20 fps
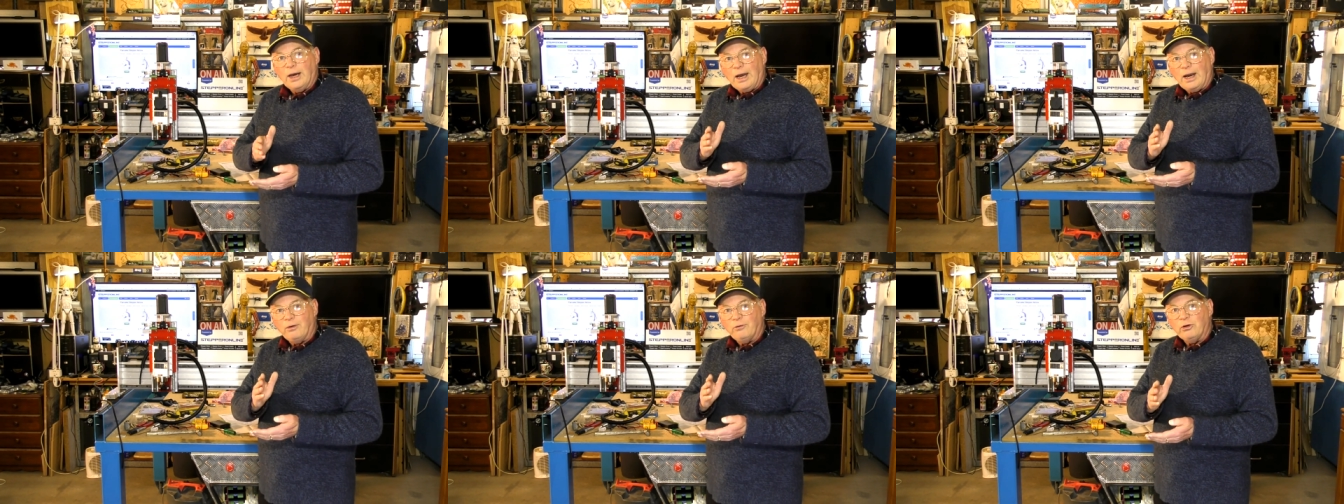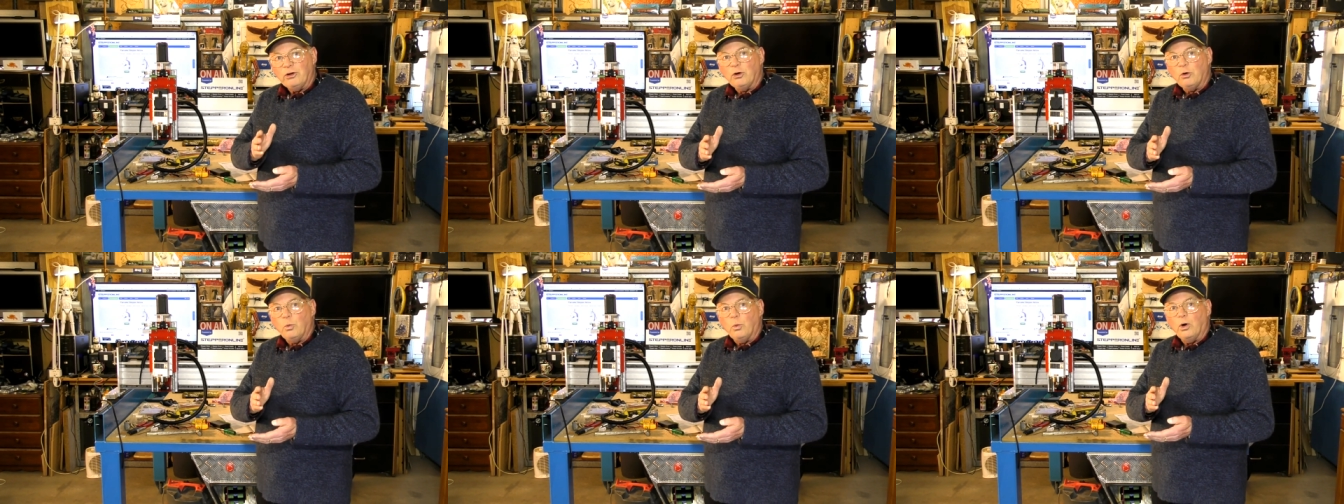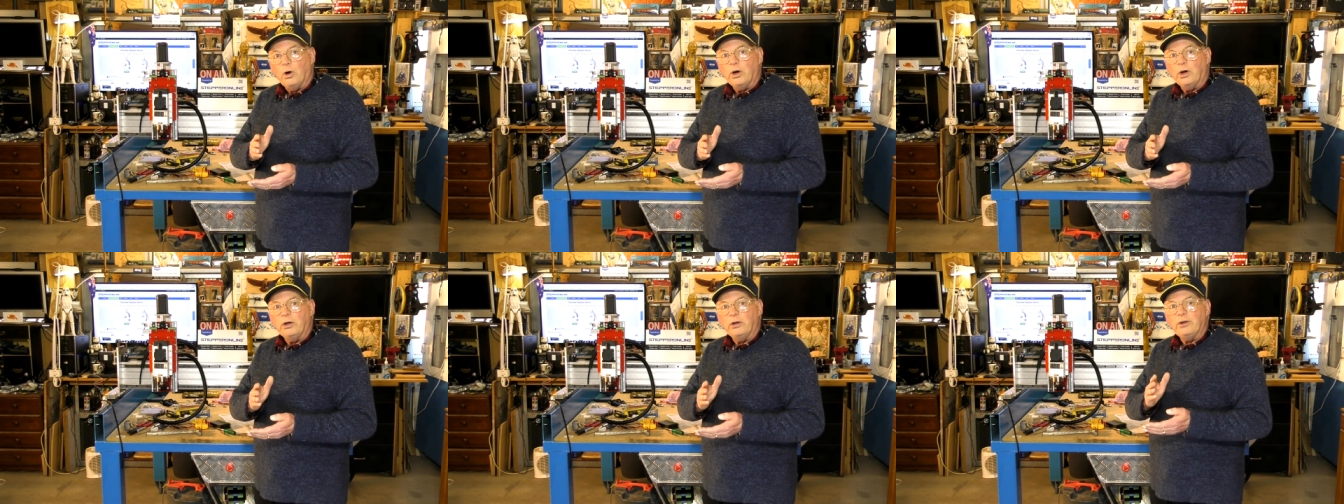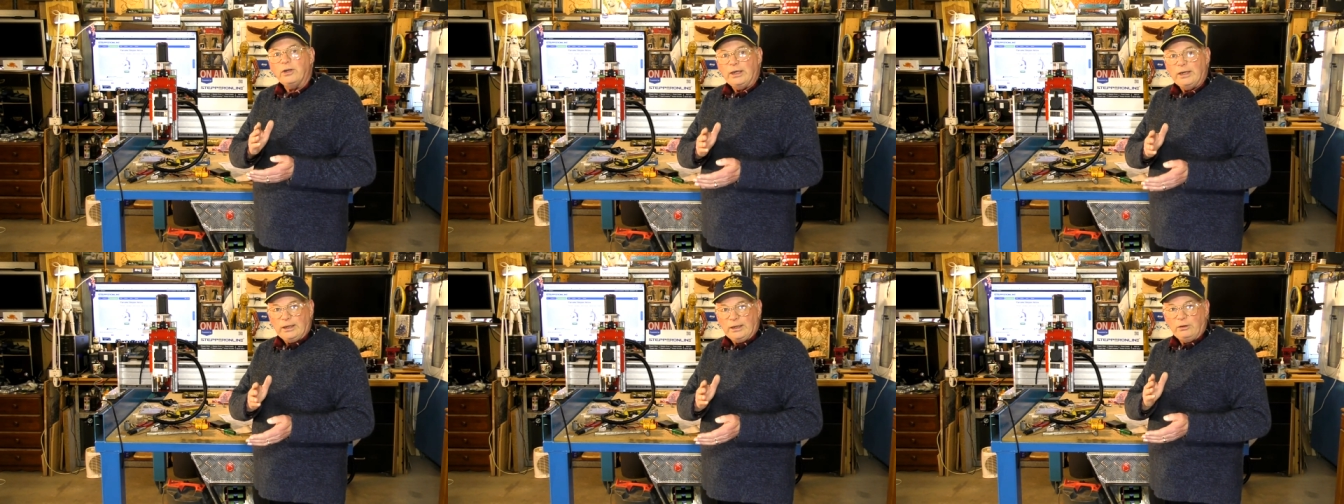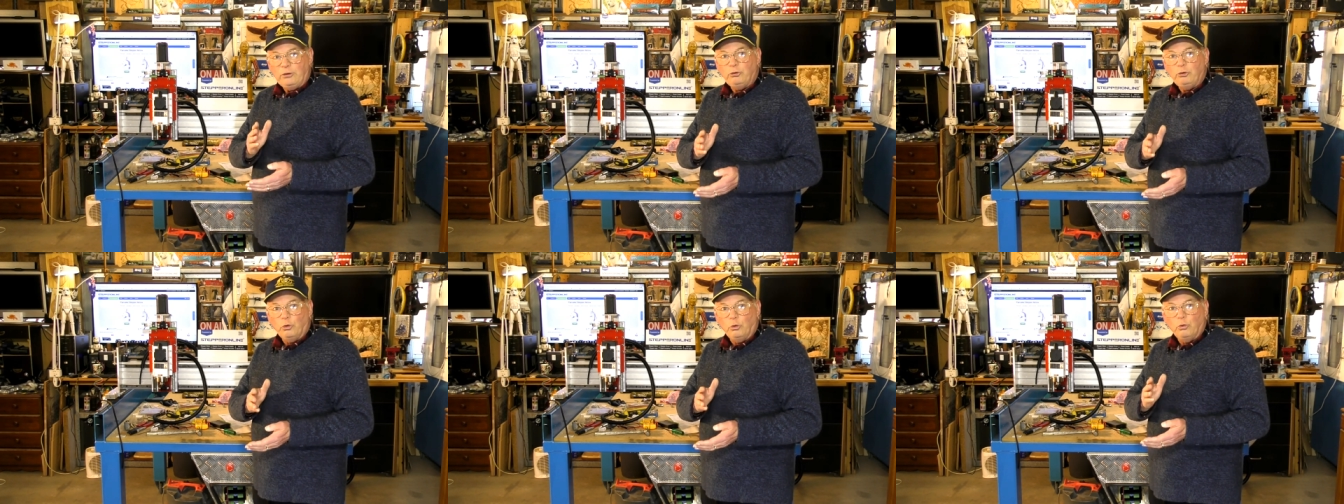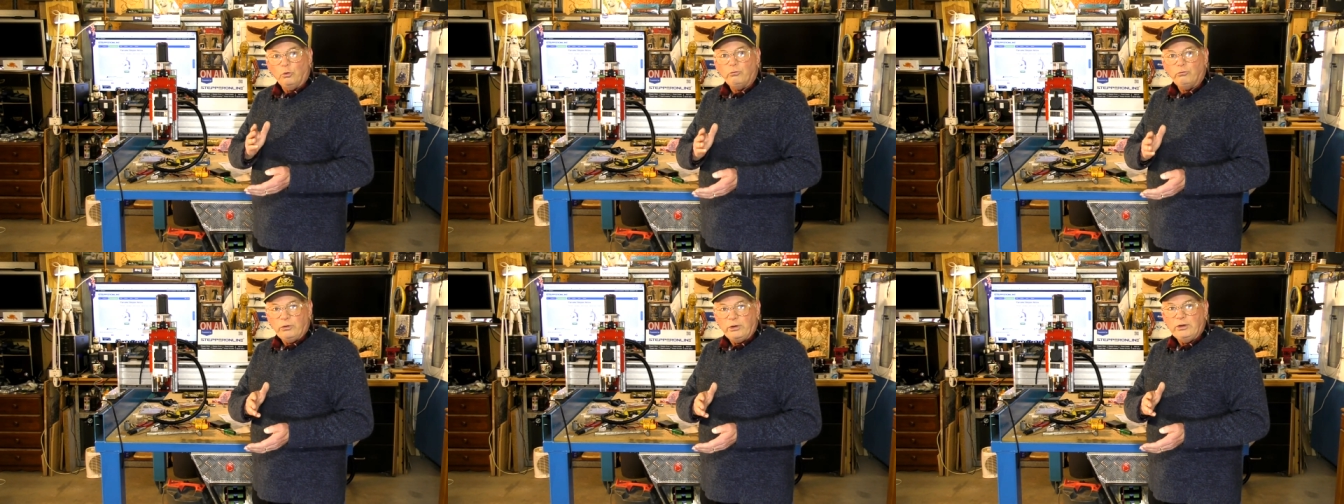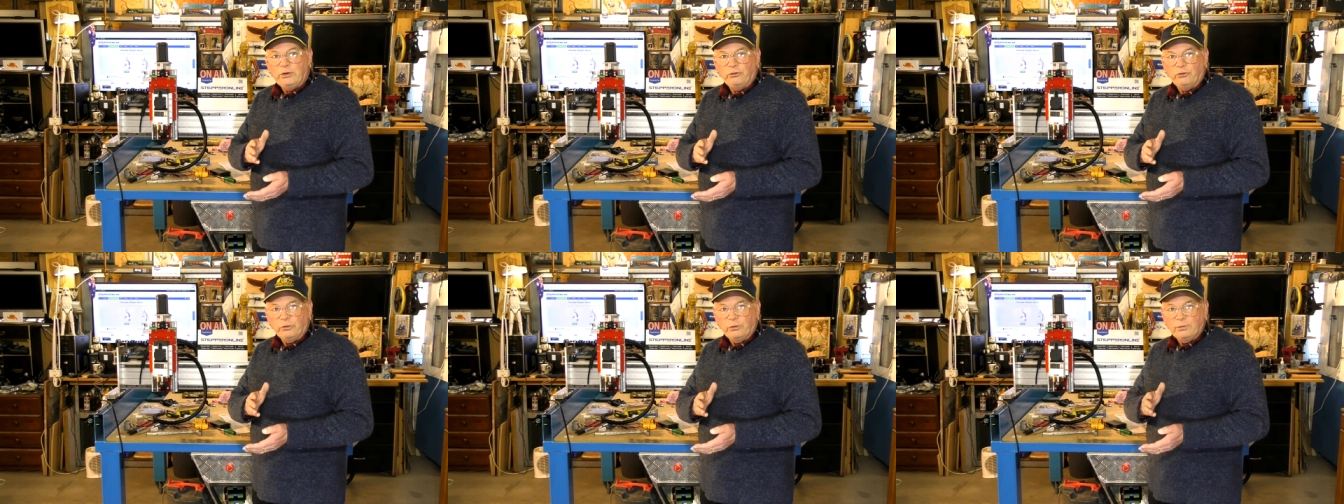are required in your
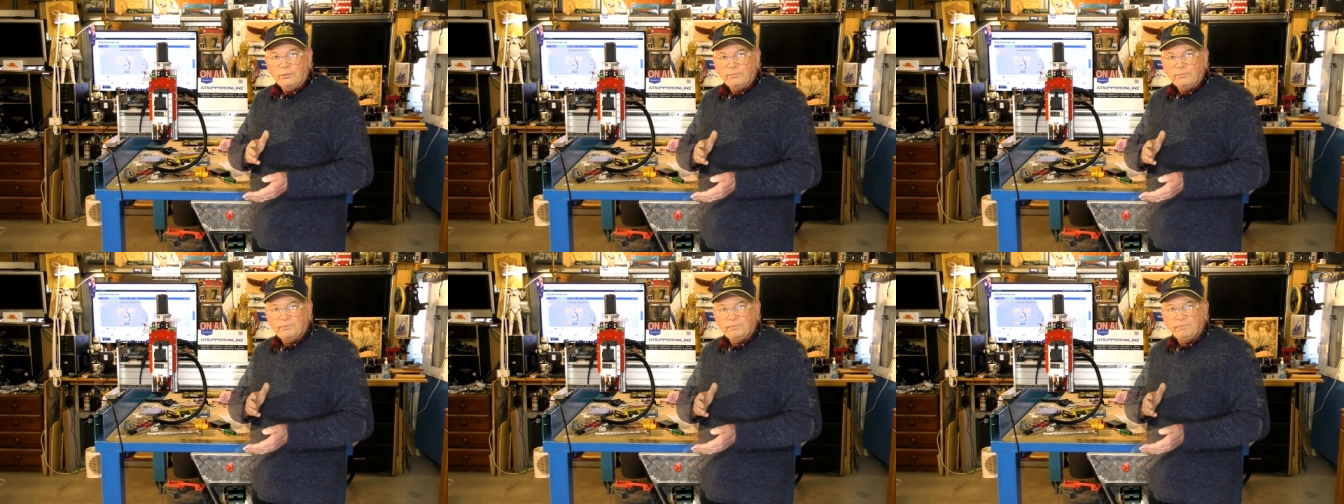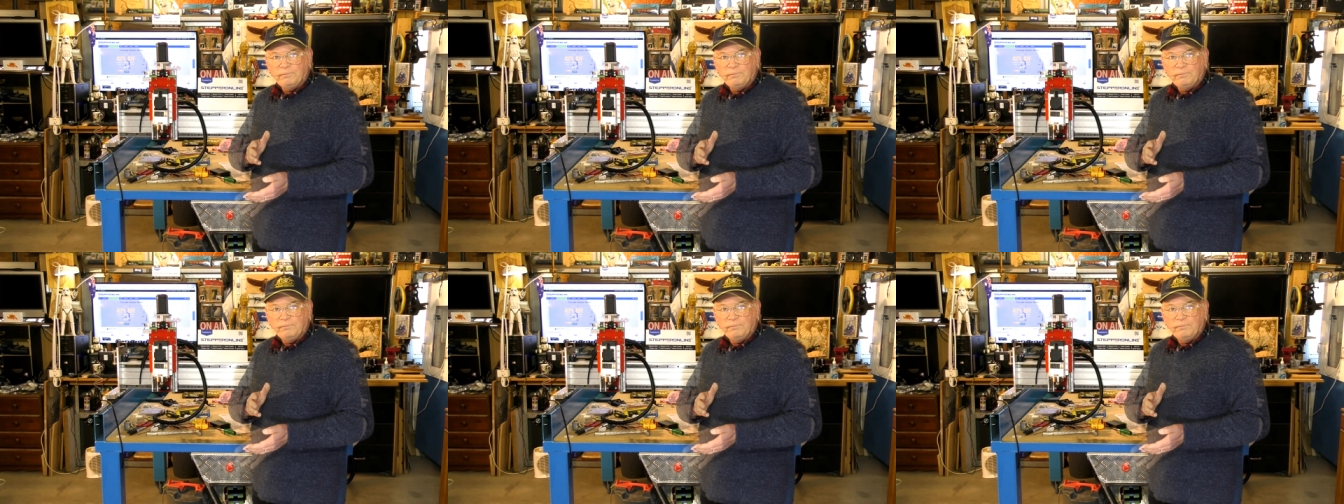region.